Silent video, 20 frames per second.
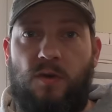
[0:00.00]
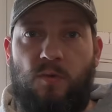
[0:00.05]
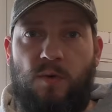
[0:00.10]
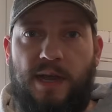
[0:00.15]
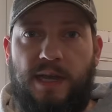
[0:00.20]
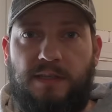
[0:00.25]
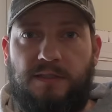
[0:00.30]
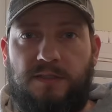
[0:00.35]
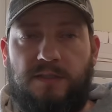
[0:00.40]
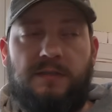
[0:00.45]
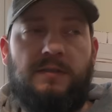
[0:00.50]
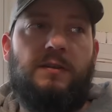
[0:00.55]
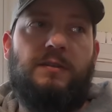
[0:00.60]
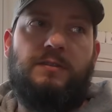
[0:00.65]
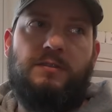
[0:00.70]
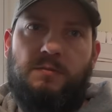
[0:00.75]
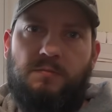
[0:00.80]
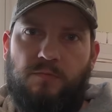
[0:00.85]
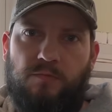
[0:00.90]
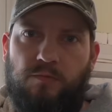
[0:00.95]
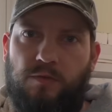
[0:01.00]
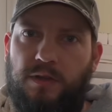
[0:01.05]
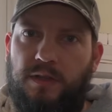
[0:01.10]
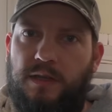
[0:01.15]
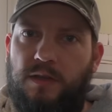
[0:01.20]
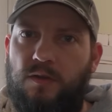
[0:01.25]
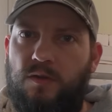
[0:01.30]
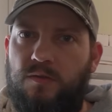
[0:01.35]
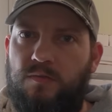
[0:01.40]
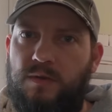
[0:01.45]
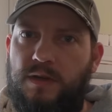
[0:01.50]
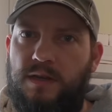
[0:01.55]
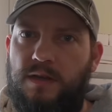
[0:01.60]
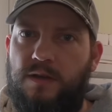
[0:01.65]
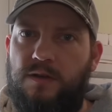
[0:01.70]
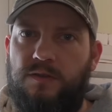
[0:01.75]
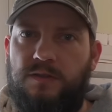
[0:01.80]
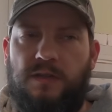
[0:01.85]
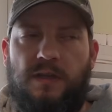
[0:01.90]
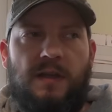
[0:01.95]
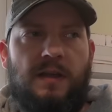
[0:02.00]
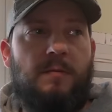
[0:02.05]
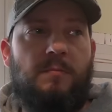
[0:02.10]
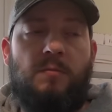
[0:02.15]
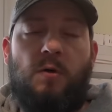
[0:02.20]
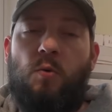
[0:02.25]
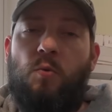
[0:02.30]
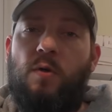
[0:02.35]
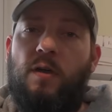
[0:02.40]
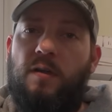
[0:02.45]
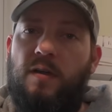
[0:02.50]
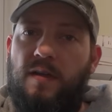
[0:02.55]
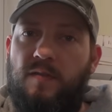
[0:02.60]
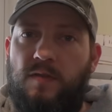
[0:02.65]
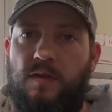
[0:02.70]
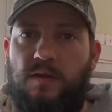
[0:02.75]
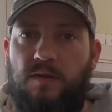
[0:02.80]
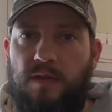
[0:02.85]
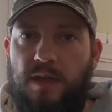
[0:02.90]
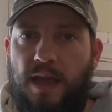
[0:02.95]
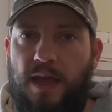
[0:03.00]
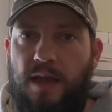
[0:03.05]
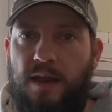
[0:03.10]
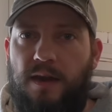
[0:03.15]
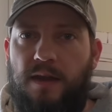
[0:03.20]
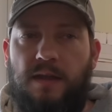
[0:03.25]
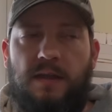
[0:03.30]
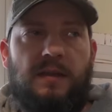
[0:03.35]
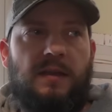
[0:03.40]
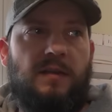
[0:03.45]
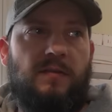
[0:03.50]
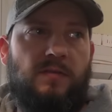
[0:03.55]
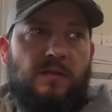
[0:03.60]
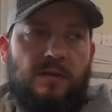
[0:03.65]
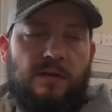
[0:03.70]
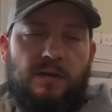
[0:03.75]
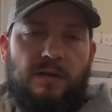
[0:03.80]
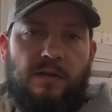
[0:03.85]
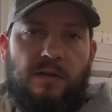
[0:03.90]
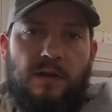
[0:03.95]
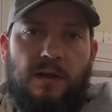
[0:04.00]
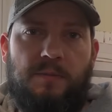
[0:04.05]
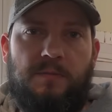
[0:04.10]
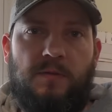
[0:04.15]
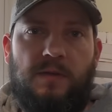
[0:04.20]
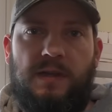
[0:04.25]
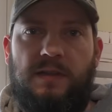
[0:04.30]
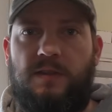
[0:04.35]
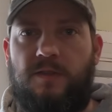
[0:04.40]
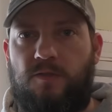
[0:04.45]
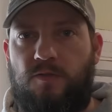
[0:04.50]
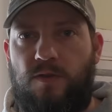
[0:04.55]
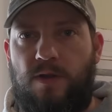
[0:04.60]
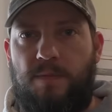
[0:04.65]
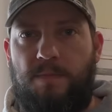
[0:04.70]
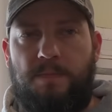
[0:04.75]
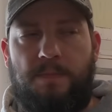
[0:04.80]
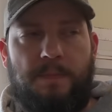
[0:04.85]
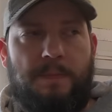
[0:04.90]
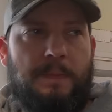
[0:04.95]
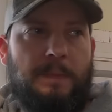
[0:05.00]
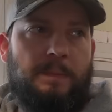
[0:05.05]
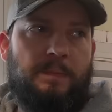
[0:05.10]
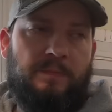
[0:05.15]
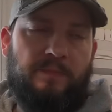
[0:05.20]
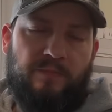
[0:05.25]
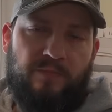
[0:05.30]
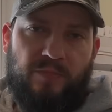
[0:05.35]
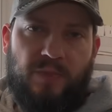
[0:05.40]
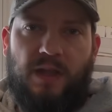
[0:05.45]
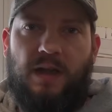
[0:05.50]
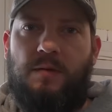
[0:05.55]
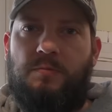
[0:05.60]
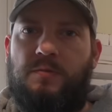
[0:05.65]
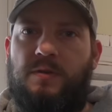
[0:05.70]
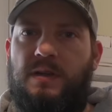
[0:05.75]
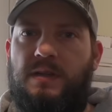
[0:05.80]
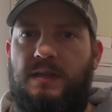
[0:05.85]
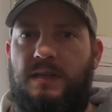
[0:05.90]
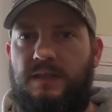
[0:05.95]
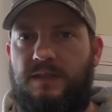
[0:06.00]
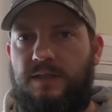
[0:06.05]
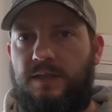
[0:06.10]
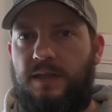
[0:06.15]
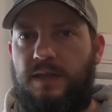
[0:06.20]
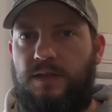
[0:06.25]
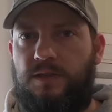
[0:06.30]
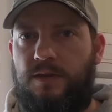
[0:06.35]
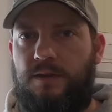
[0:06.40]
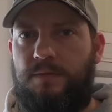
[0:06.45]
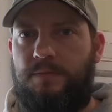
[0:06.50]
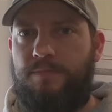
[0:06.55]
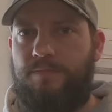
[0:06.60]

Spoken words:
weights on some really old windows, but wherever you can, if you're gonna upgrade the trim, upgrade the insulation.